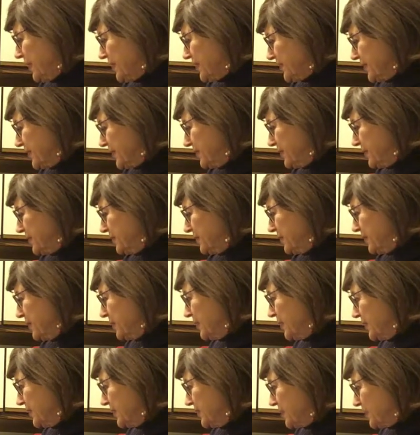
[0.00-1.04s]
Actually, I should have
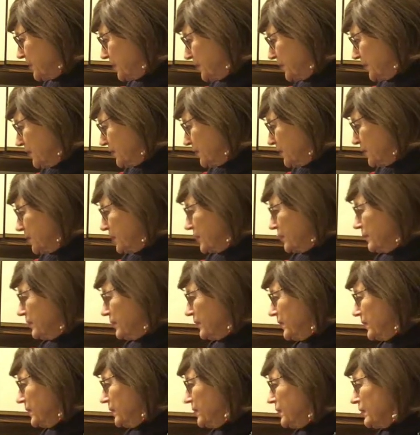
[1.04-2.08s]
done that sooner. We'll
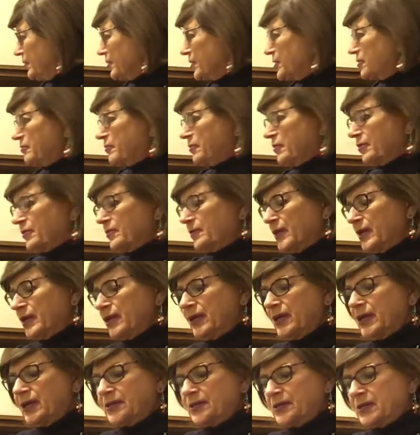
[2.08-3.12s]
do the Litchfield.
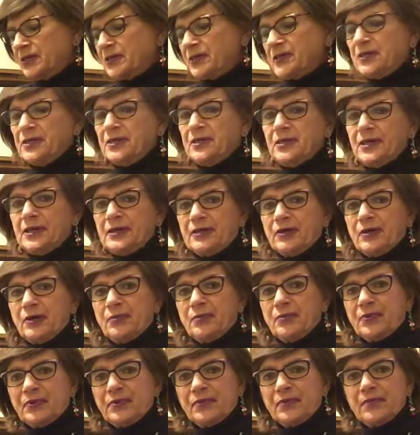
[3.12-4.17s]
As you can see, they
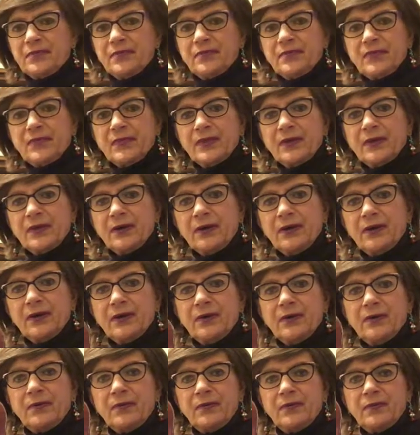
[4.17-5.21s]
number,
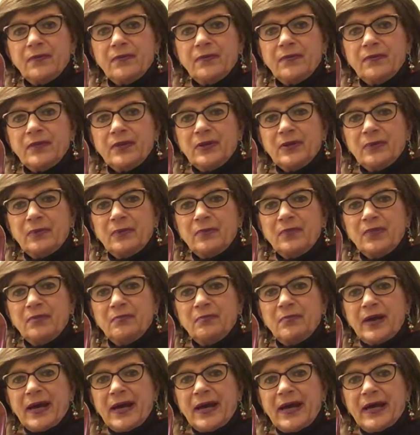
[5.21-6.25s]
the
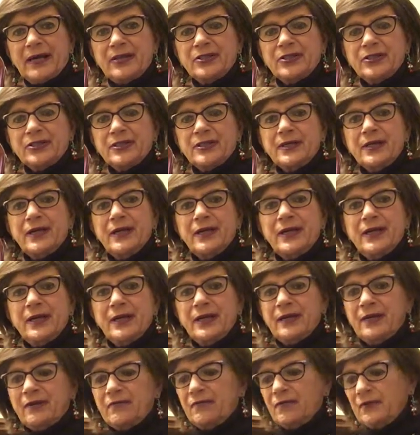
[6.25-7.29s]
batch
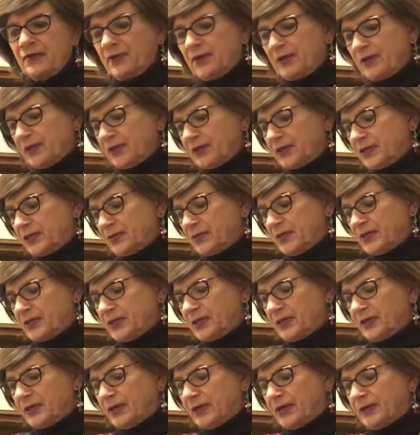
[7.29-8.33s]
and everything. So
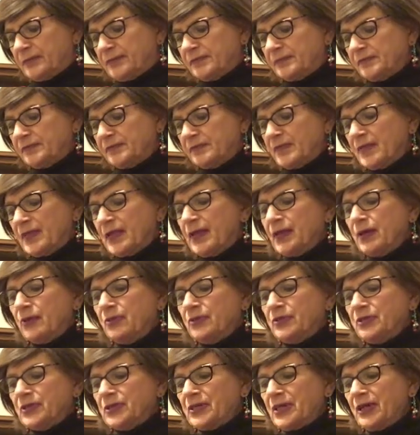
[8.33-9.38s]
it's,
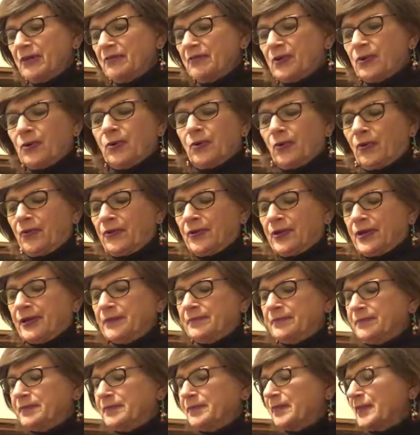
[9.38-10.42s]
which is kind of a cool
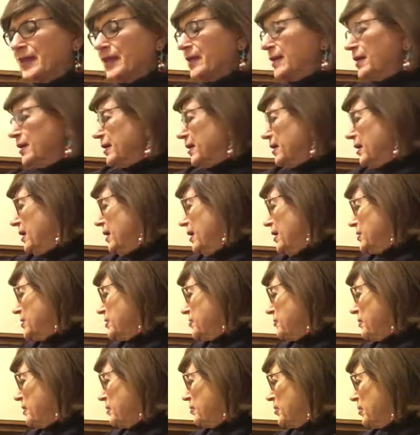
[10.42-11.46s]
thing.
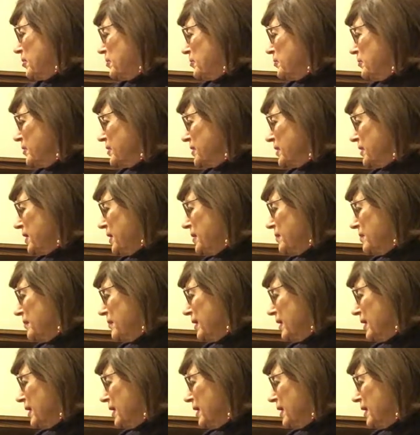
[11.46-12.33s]
Straight bourbon whiskey.